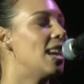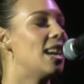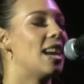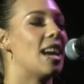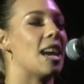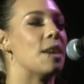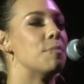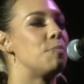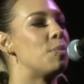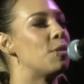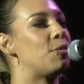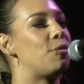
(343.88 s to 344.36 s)

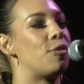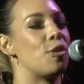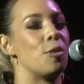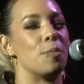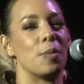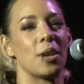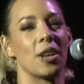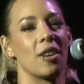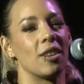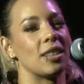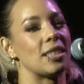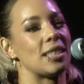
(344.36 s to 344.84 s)
and
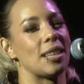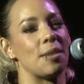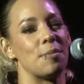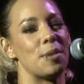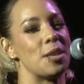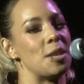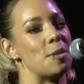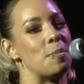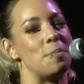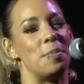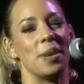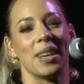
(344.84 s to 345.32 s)
performing on some of
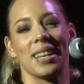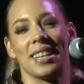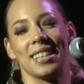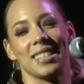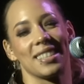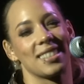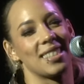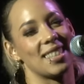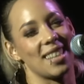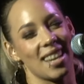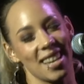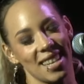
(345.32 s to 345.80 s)
the
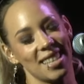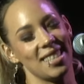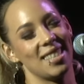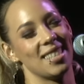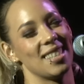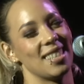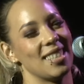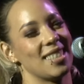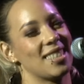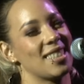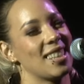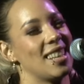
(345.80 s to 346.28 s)
biggest
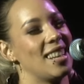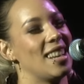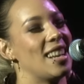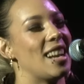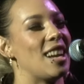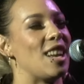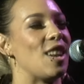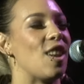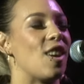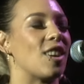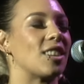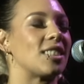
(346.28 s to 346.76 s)
stages
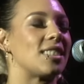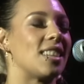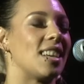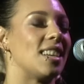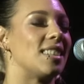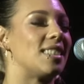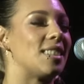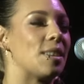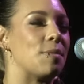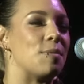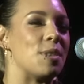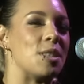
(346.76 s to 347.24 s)

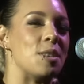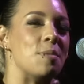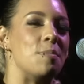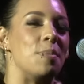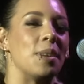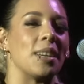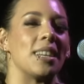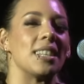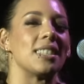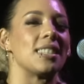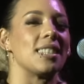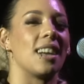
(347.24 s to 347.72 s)
alongside some of the
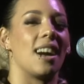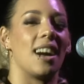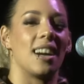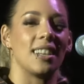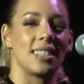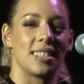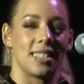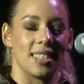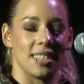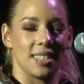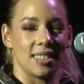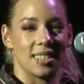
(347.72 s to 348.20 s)
biggest
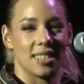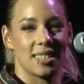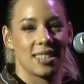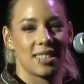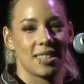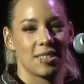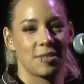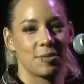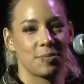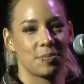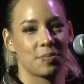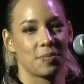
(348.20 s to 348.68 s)

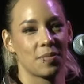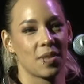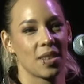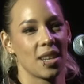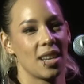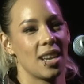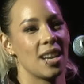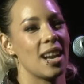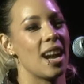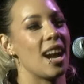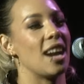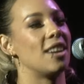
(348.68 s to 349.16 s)
artists.
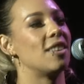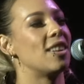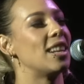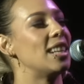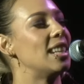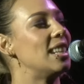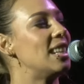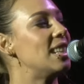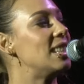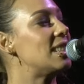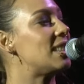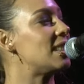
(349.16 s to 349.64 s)
I run
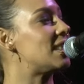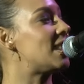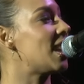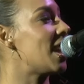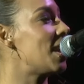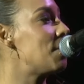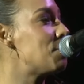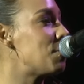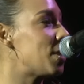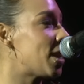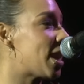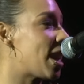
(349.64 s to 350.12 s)
an
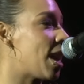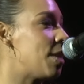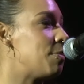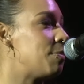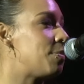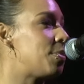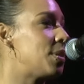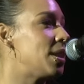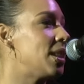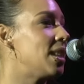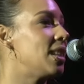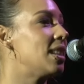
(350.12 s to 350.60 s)
entertainment
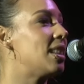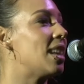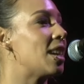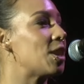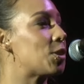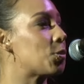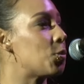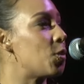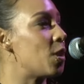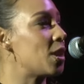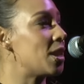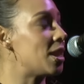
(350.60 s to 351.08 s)
company that's
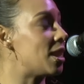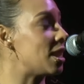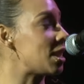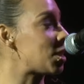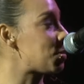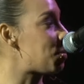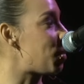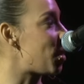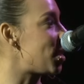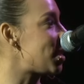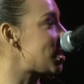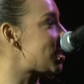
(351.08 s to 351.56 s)
one of the
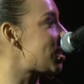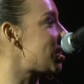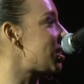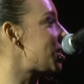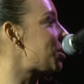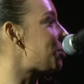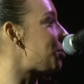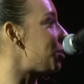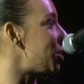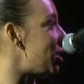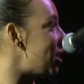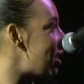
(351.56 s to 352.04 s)
sponsors
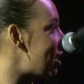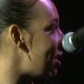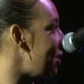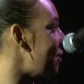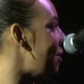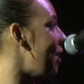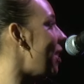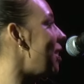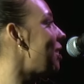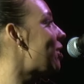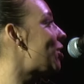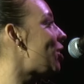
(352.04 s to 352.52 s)
for this
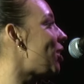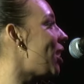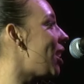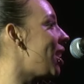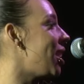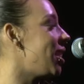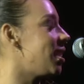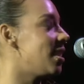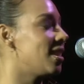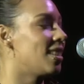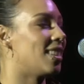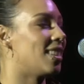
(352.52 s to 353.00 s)
event today.